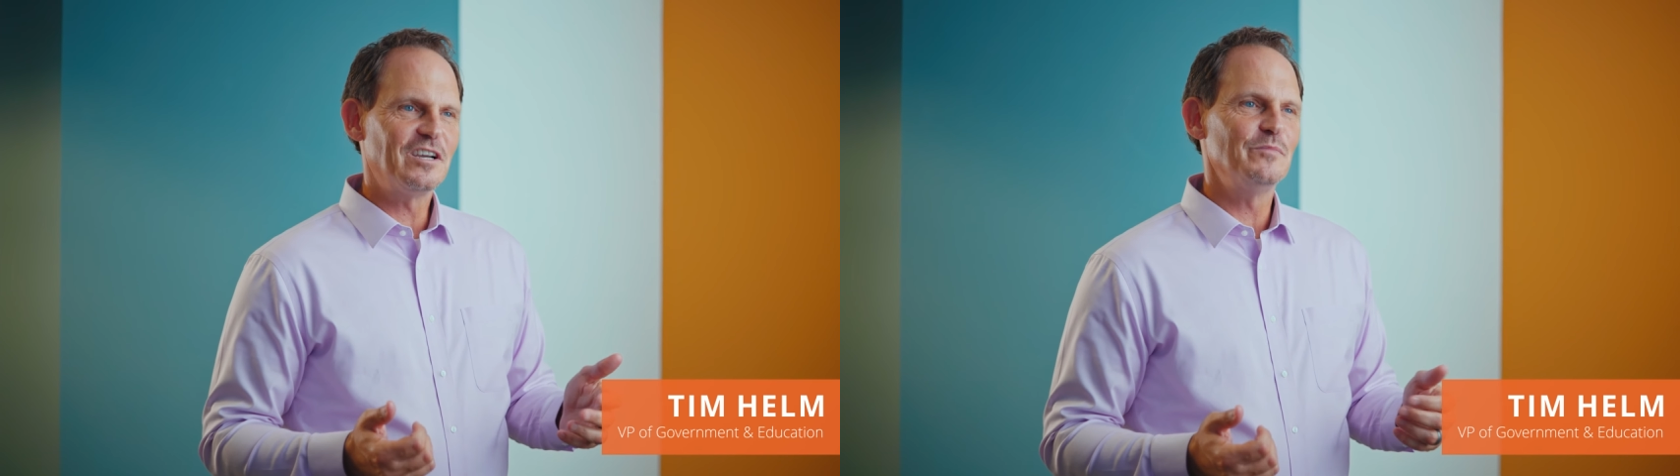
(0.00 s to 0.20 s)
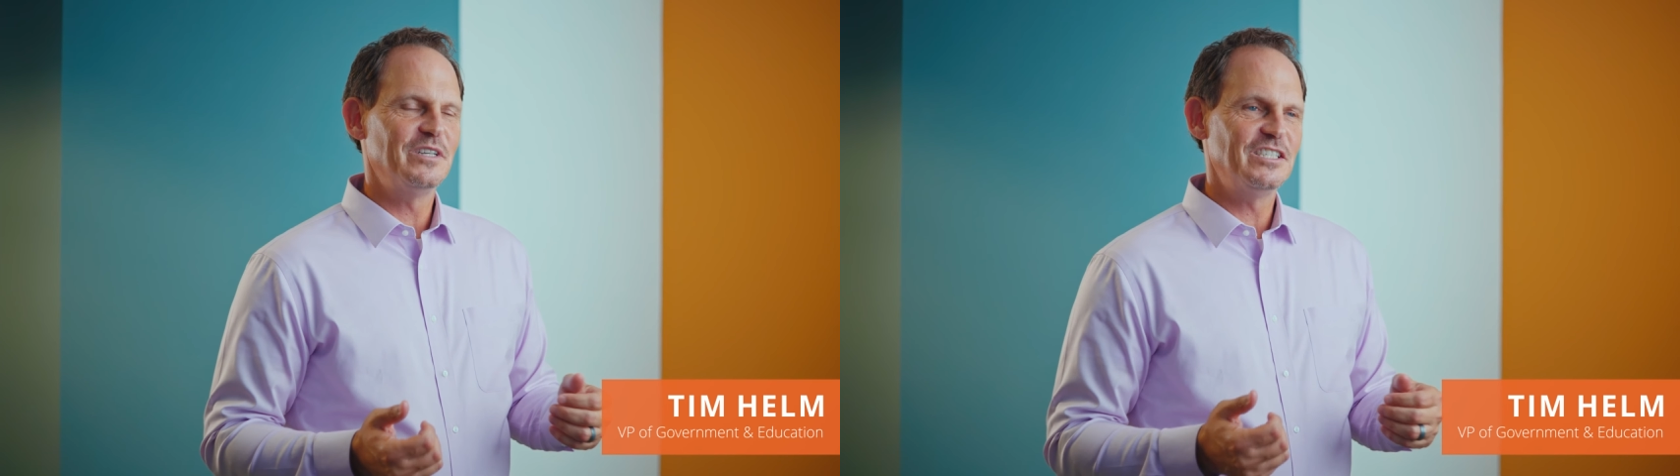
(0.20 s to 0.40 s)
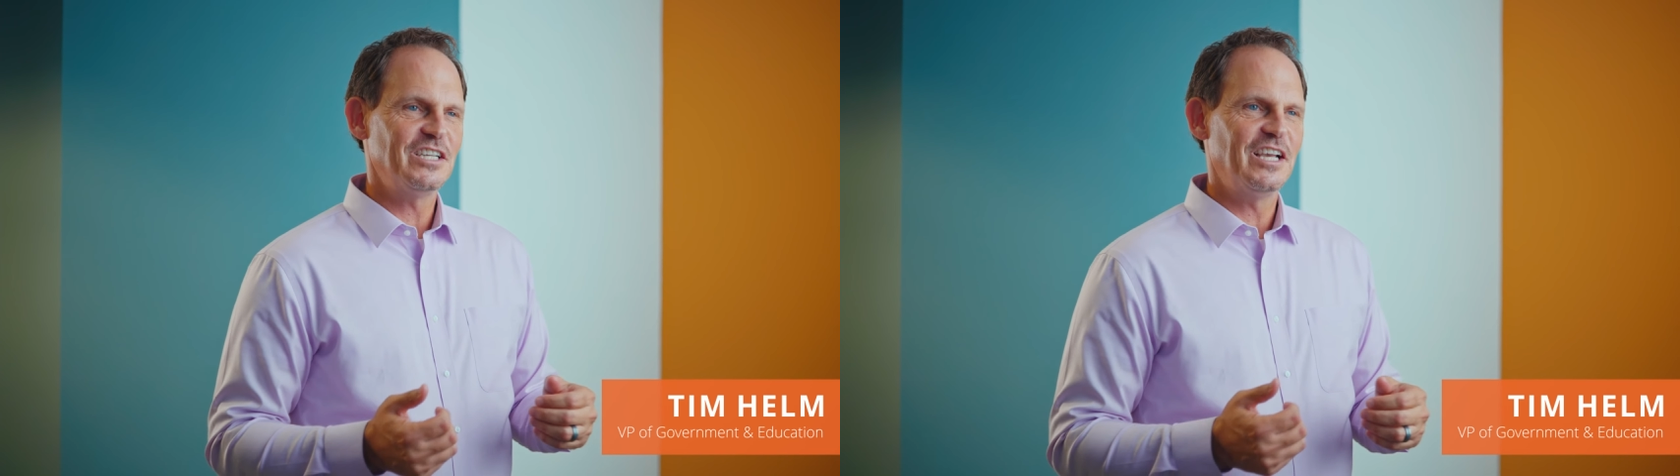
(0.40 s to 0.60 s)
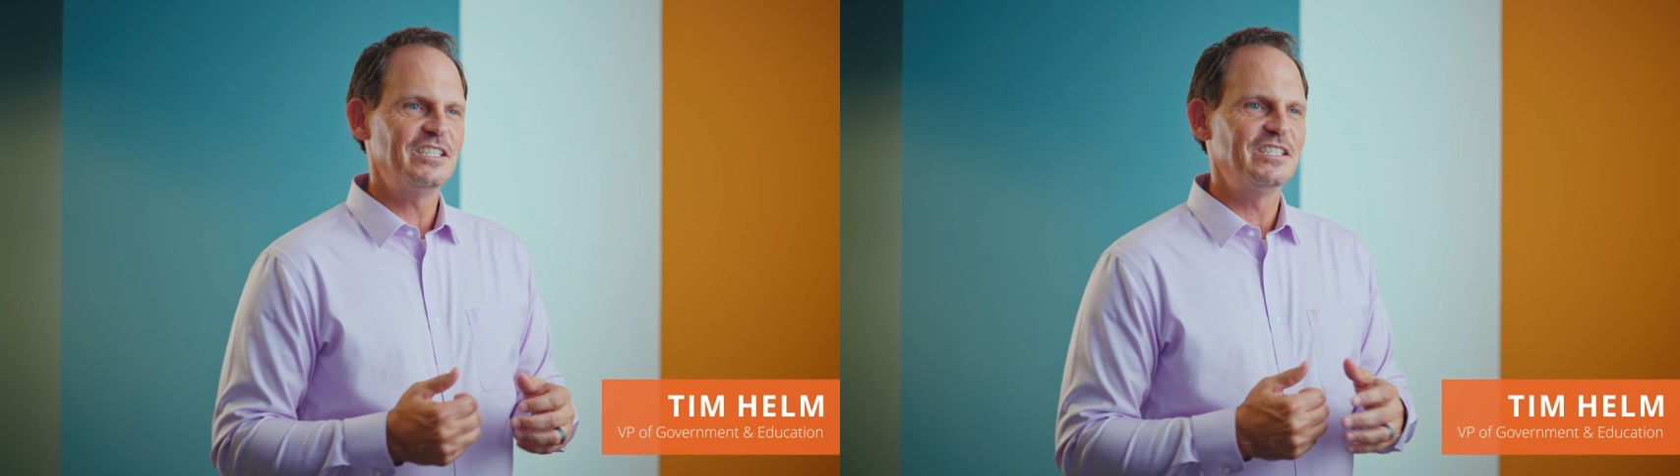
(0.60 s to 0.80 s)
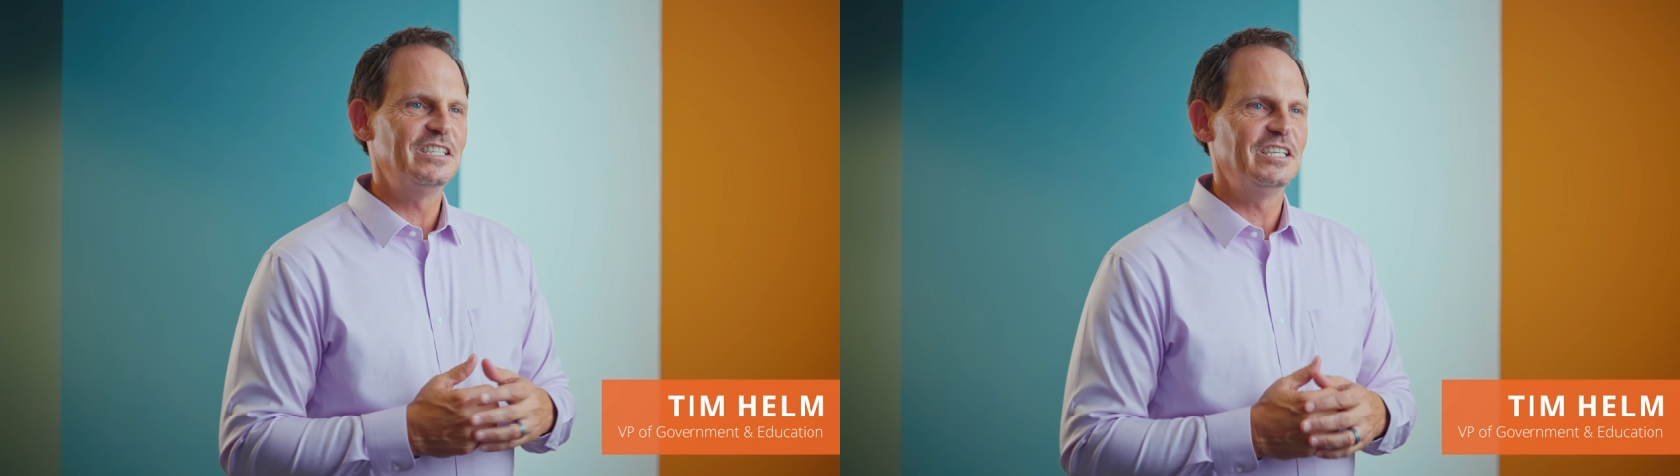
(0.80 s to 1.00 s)
government and
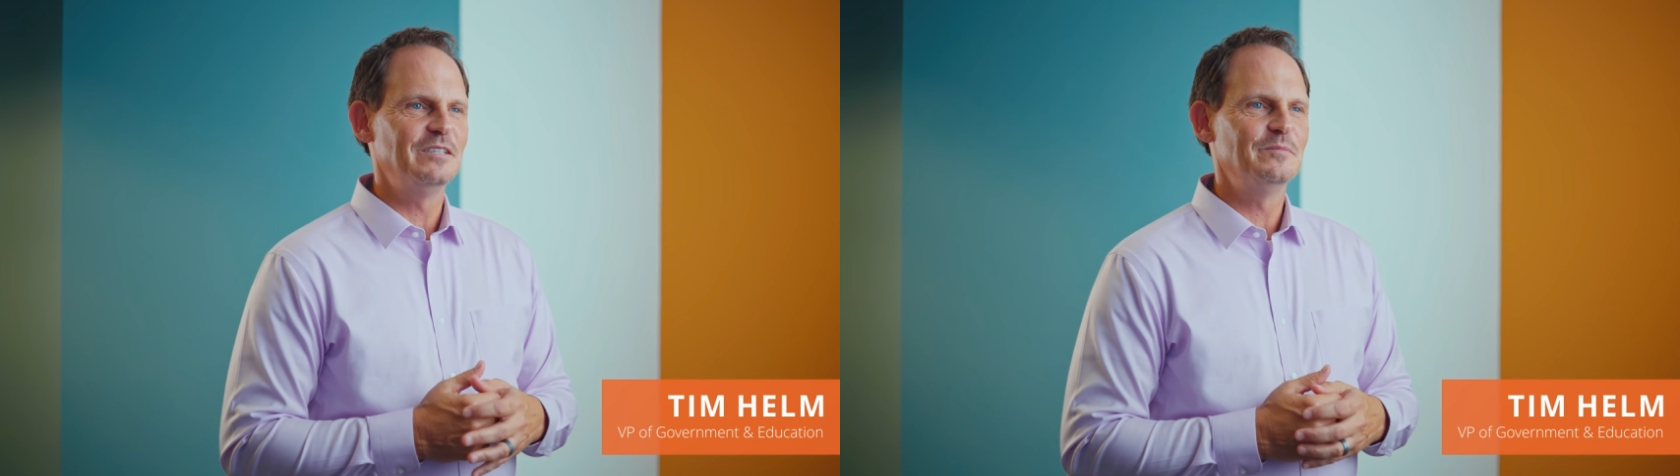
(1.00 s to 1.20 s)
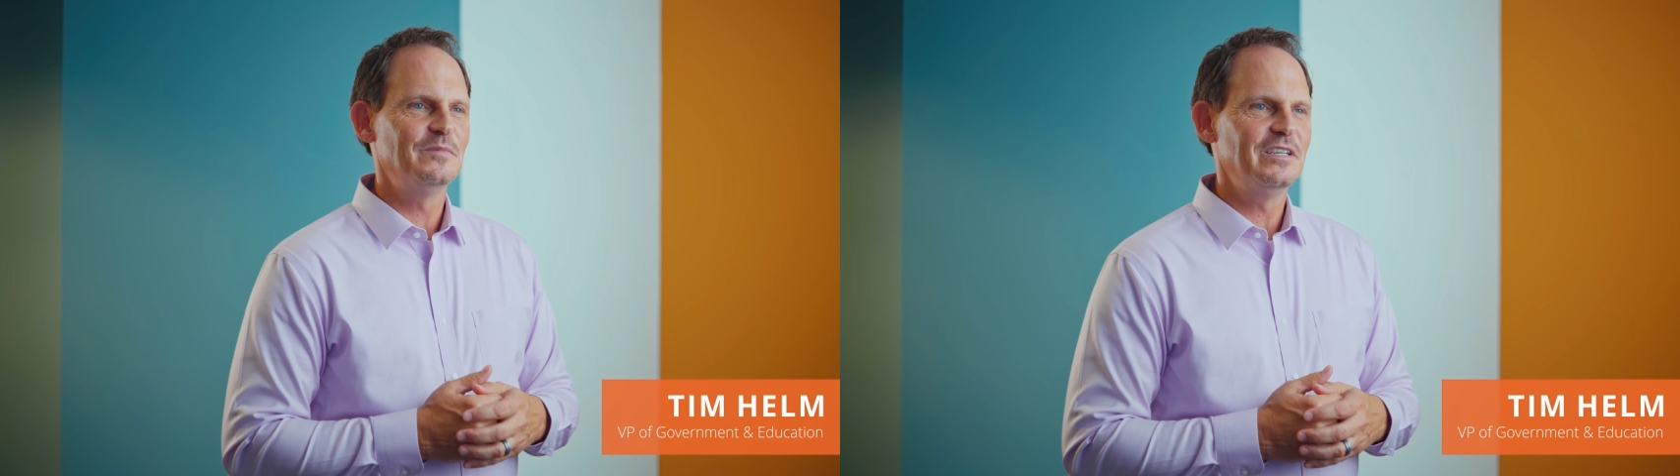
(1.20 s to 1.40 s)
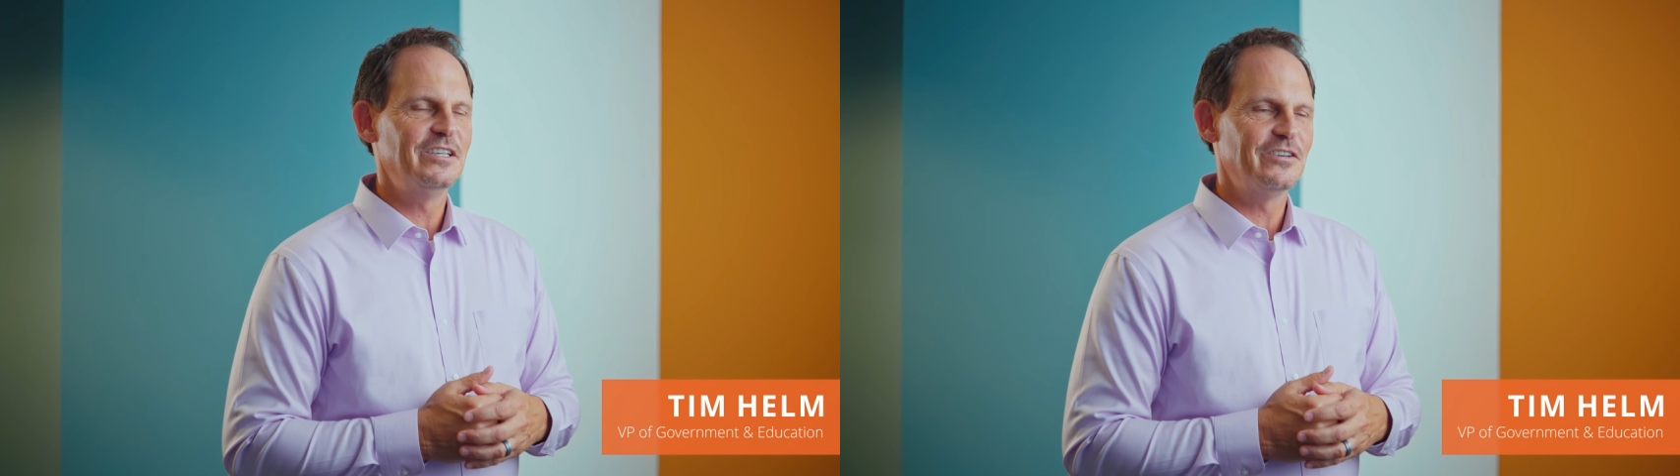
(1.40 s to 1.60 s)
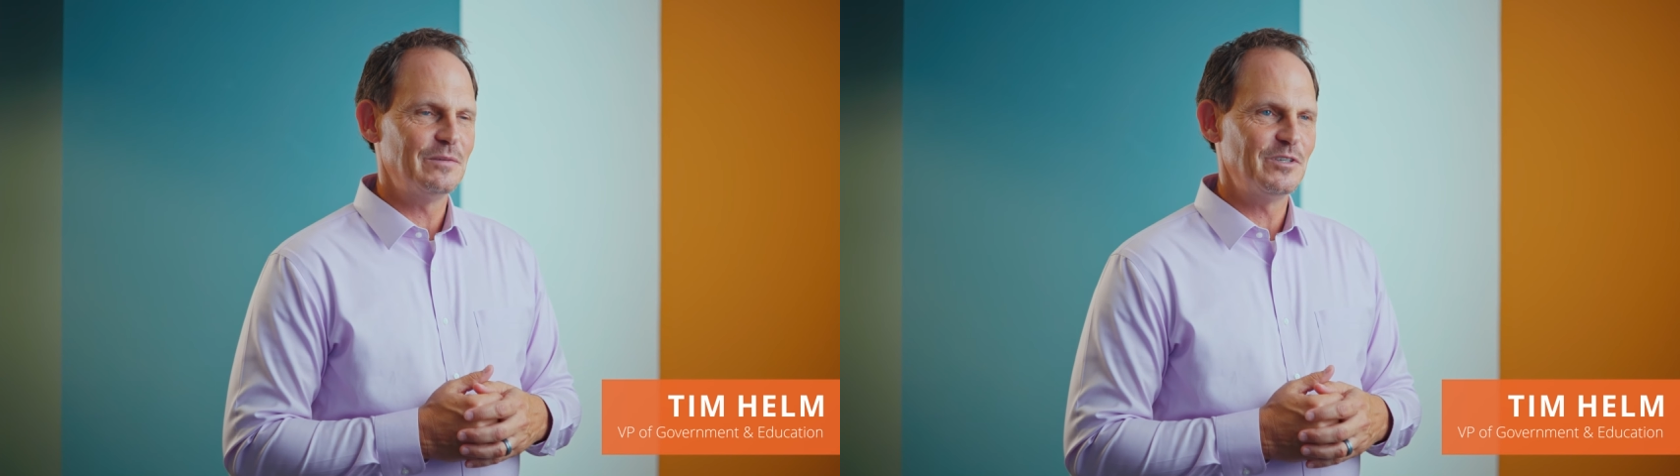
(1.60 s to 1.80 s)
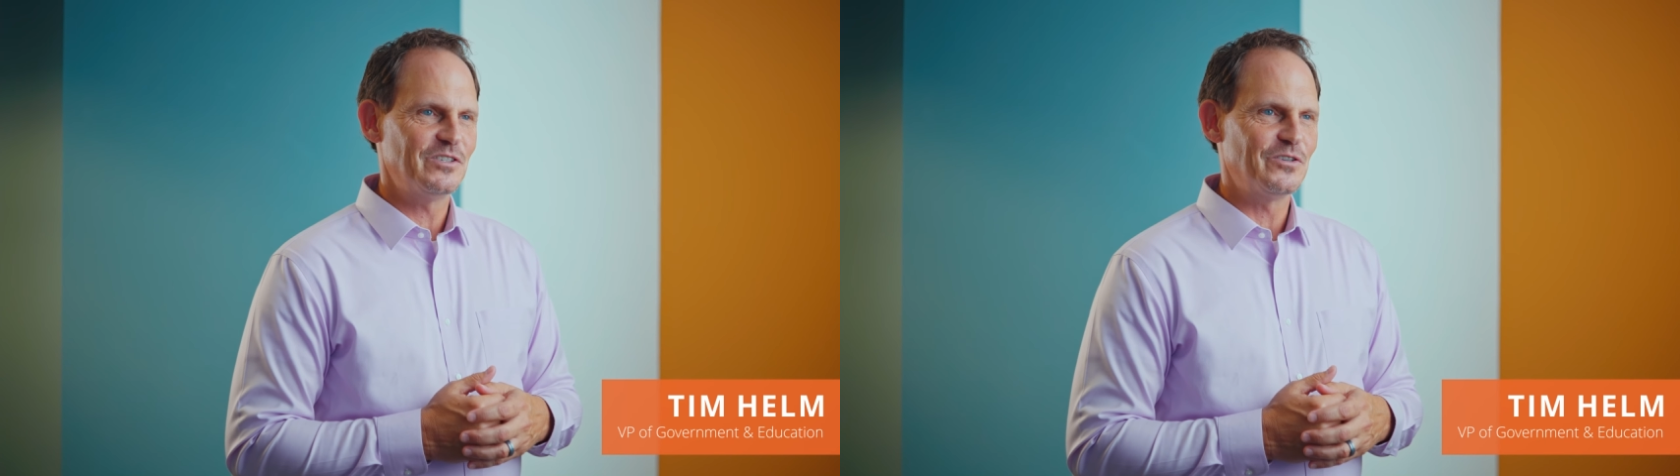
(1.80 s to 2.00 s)
education team here at
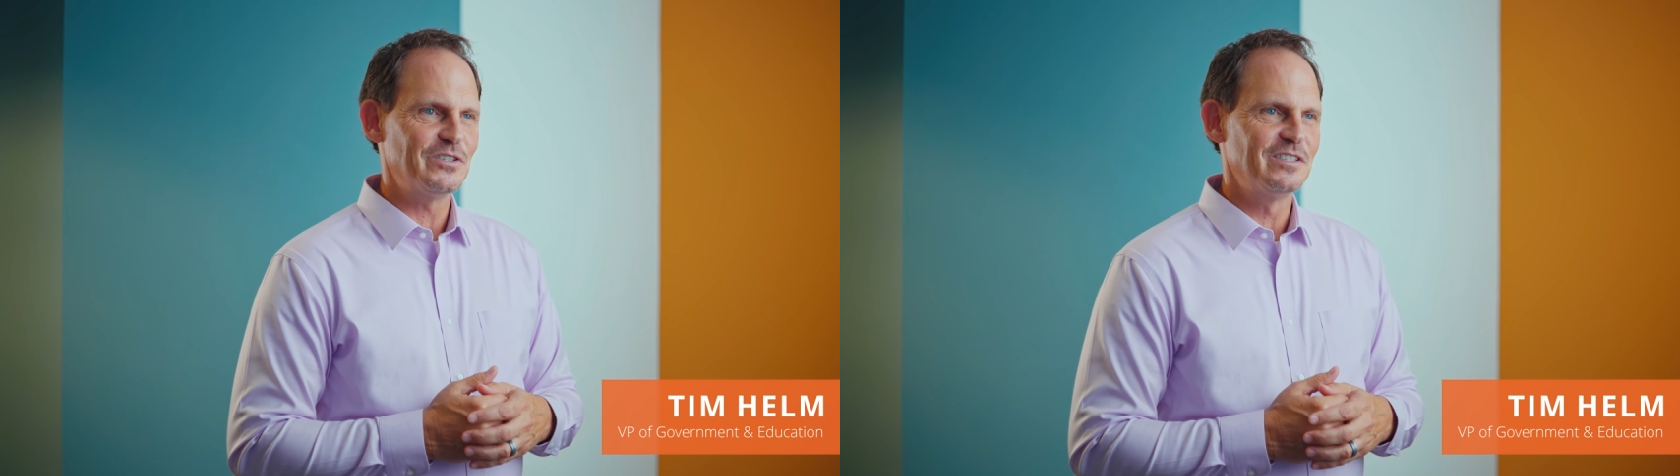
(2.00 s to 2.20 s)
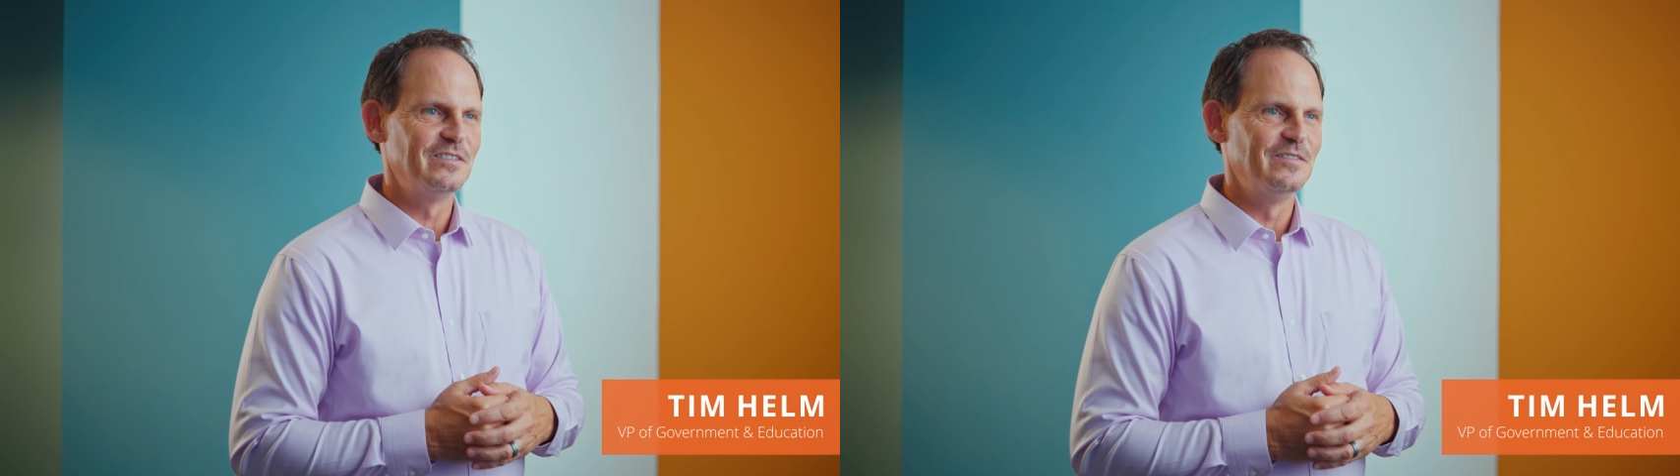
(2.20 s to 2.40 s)
ImageSource.